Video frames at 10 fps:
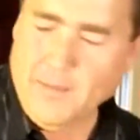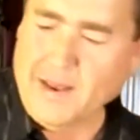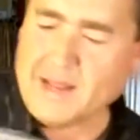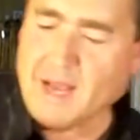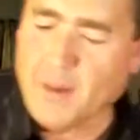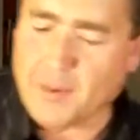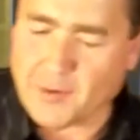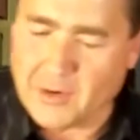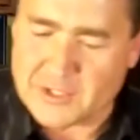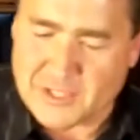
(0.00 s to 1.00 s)
about a cup
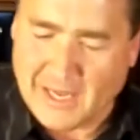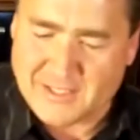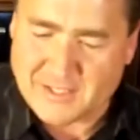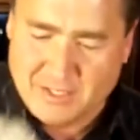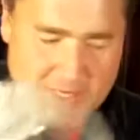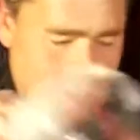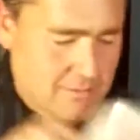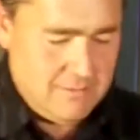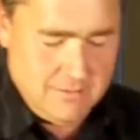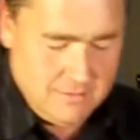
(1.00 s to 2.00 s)
of crushed ice in
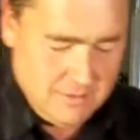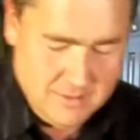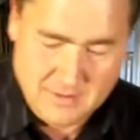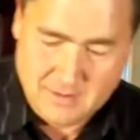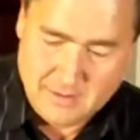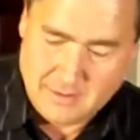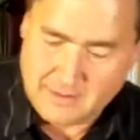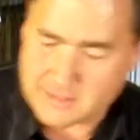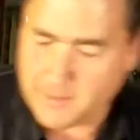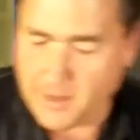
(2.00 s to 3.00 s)
there.
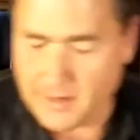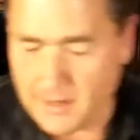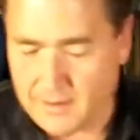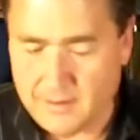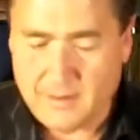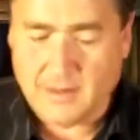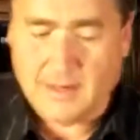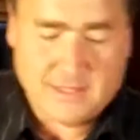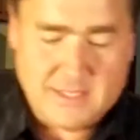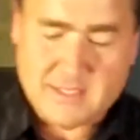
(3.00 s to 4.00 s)
And that's about it. You're
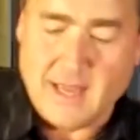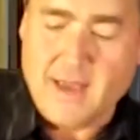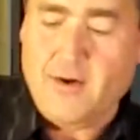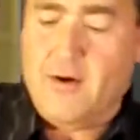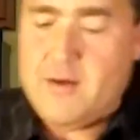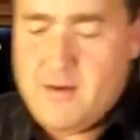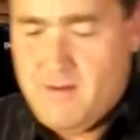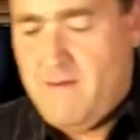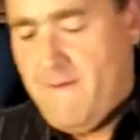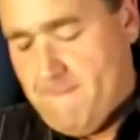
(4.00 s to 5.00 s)
going to get this guy on